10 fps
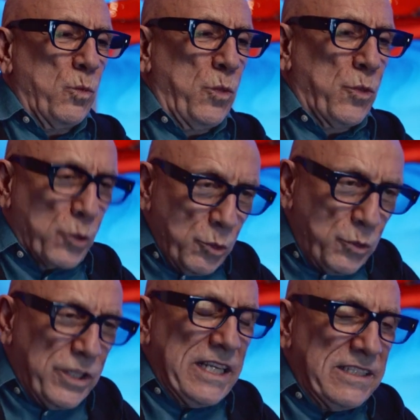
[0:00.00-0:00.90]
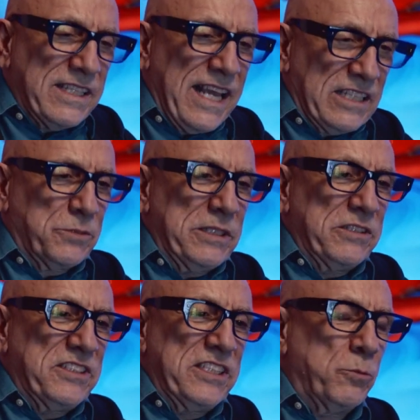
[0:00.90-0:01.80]
through these
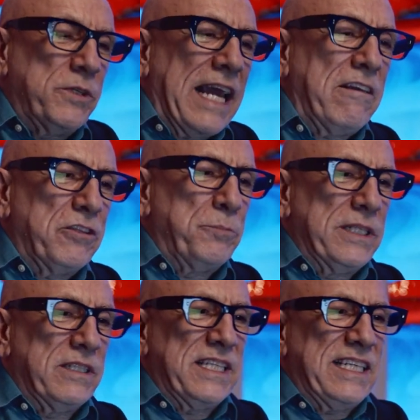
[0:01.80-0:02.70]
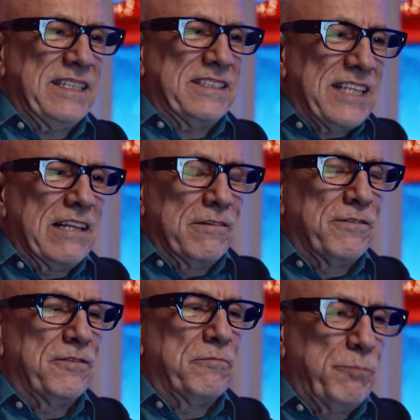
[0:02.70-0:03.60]
experiences without the building
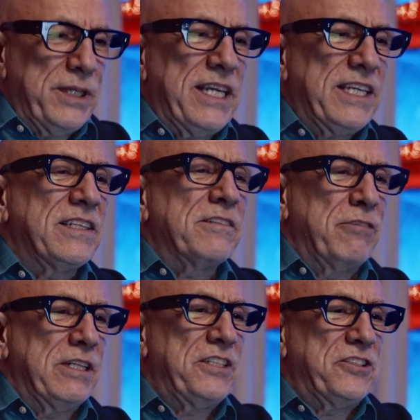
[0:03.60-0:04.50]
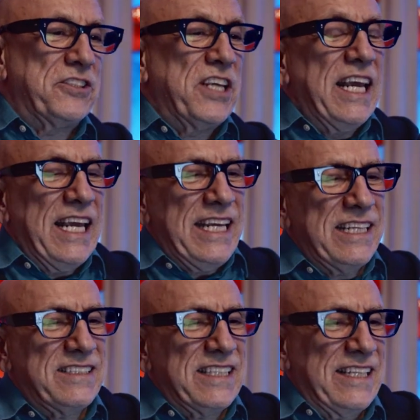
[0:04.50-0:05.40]
itself being religious.
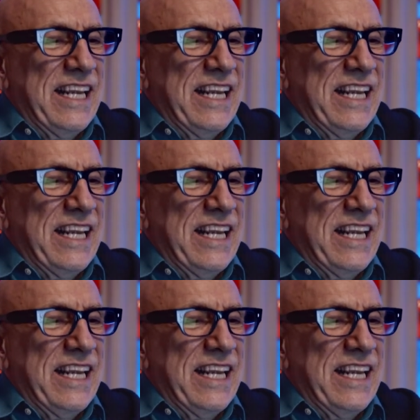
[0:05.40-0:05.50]
Here's that